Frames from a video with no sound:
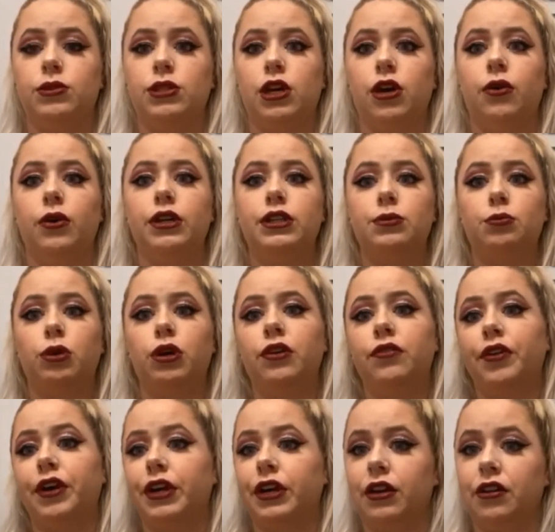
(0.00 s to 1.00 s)
So it's more of
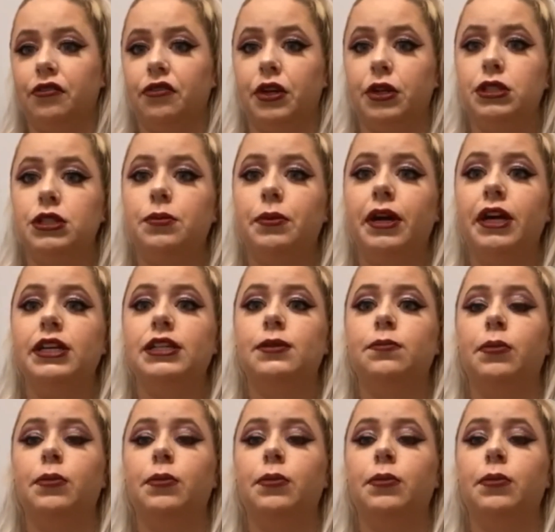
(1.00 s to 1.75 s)
like an event space,